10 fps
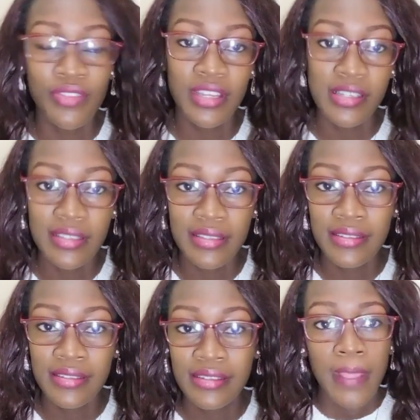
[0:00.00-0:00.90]

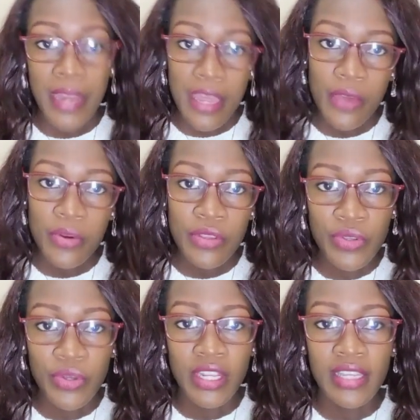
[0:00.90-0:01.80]
things. Another
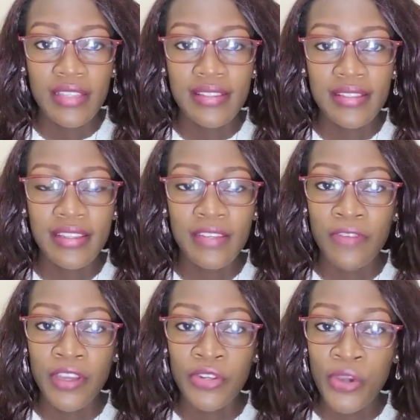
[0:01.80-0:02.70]
reason is
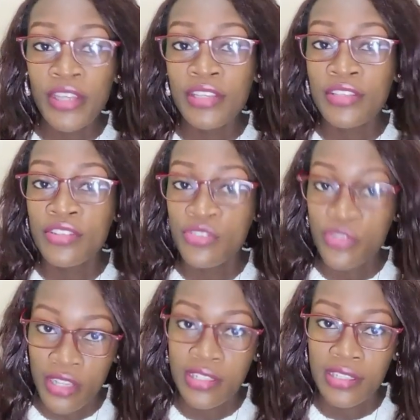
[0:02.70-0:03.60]
if a doe is
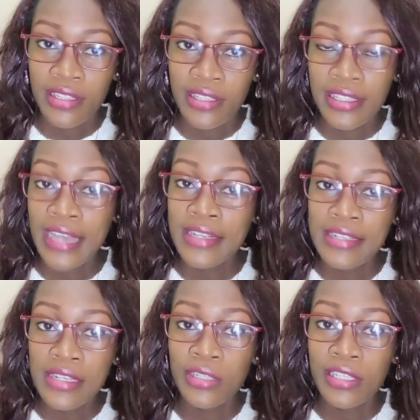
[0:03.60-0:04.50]
stressed, it can
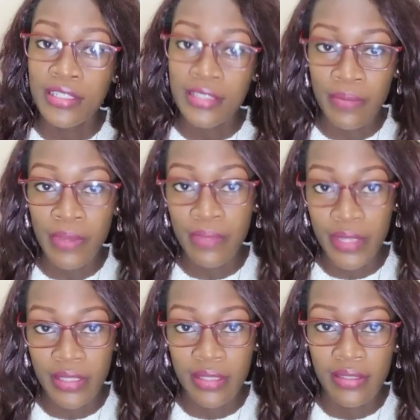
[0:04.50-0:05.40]
still eat the
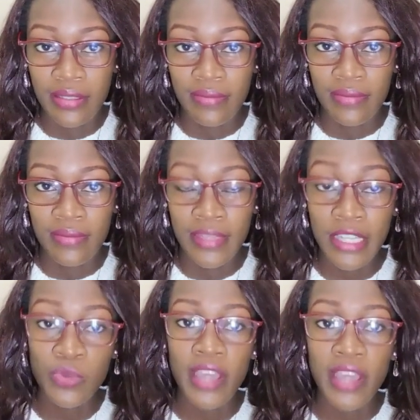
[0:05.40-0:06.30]
babies.
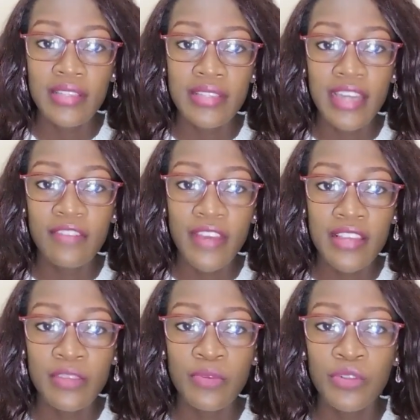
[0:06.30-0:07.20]
That's why it's
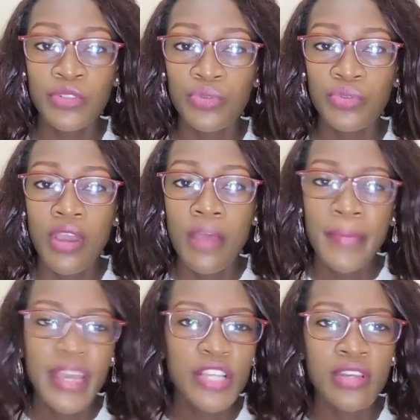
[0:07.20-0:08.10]
advisable to
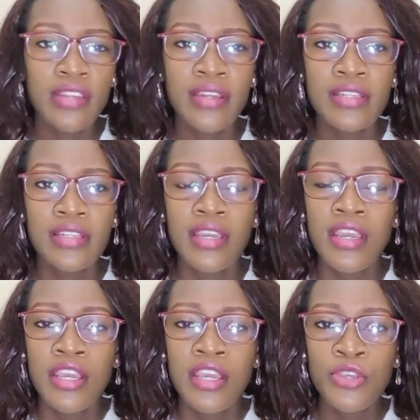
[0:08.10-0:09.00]
make sure that
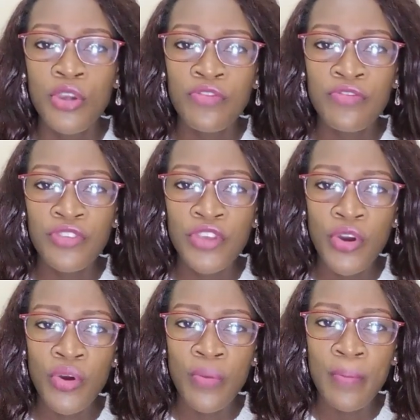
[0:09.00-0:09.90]
your
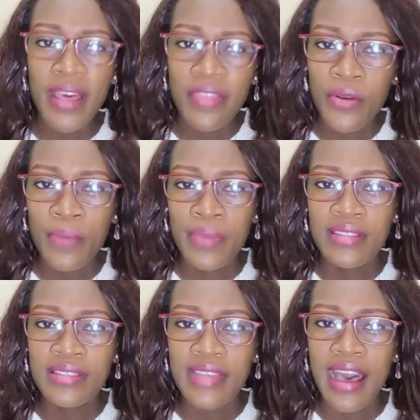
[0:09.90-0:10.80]
your mother
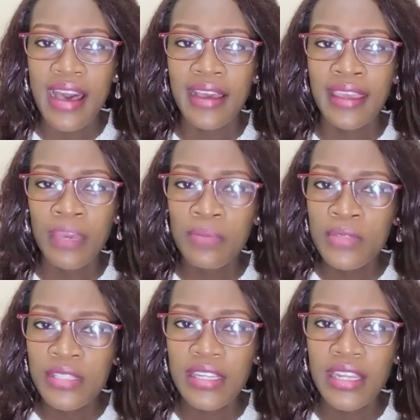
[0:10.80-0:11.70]
rabbits are
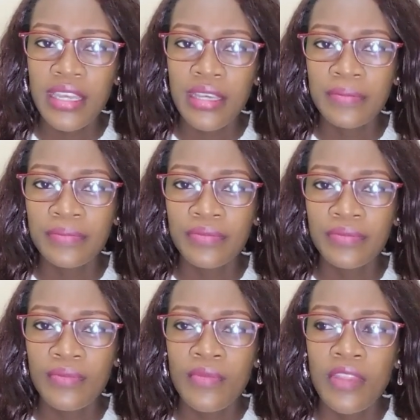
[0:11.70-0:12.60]
kept in a
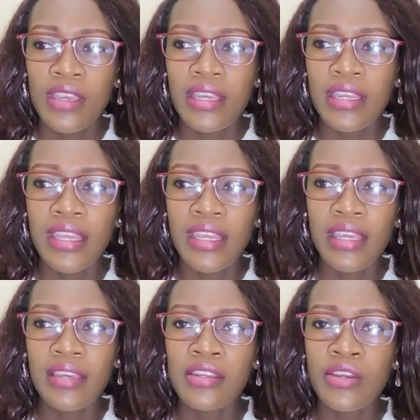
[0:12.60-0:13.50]
in a
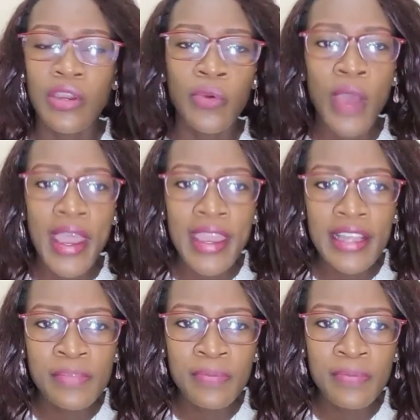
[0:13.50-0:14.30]
you know a quiet